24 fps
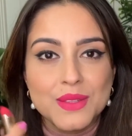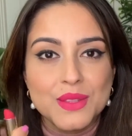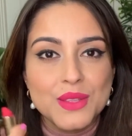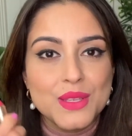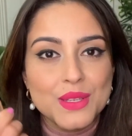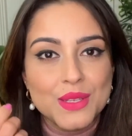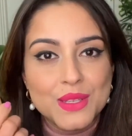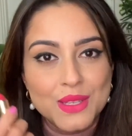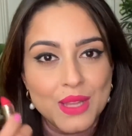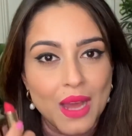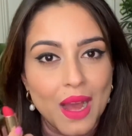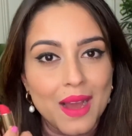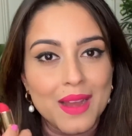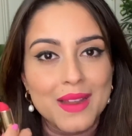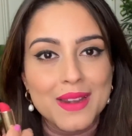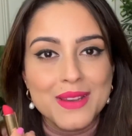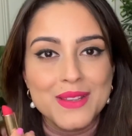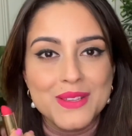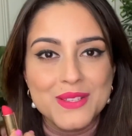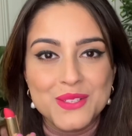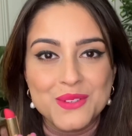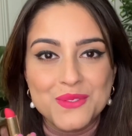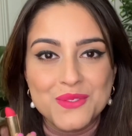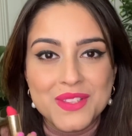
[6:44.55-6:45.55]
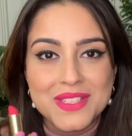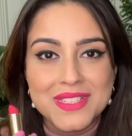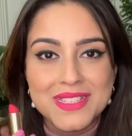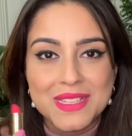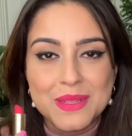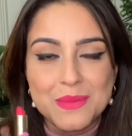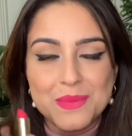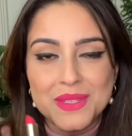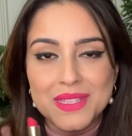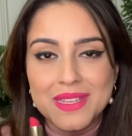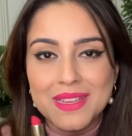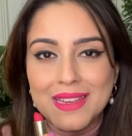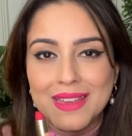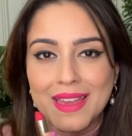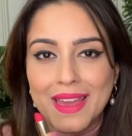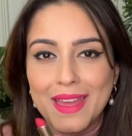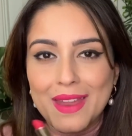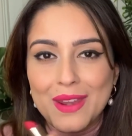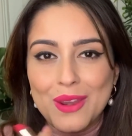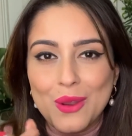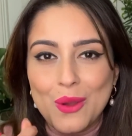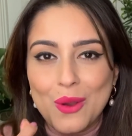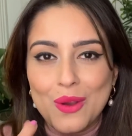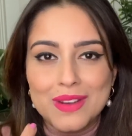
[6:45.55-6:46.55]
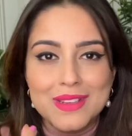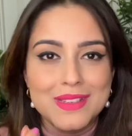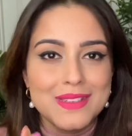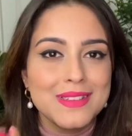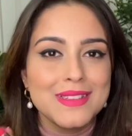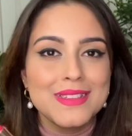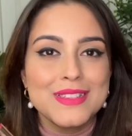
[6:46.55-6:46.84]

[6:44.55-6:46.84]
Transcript: the darkness of this lipstick and not